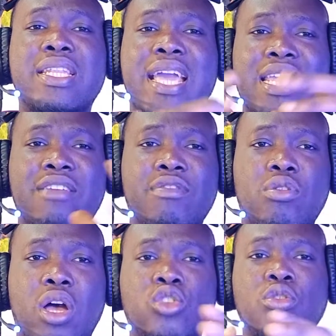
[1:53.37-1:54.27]
the
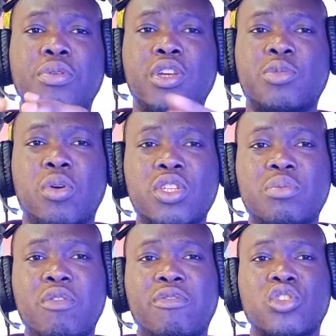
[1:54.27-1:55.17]
individuals who will be
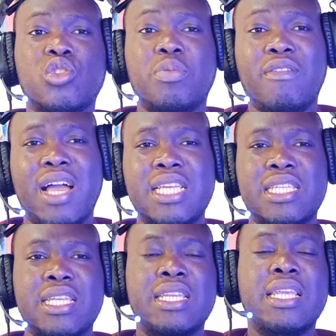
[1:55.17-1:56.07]
responsible for
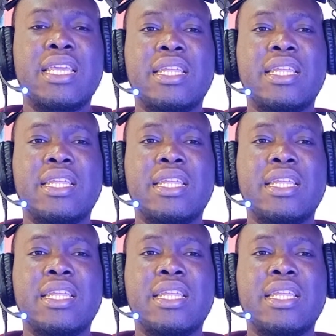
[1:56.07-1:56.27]
supervising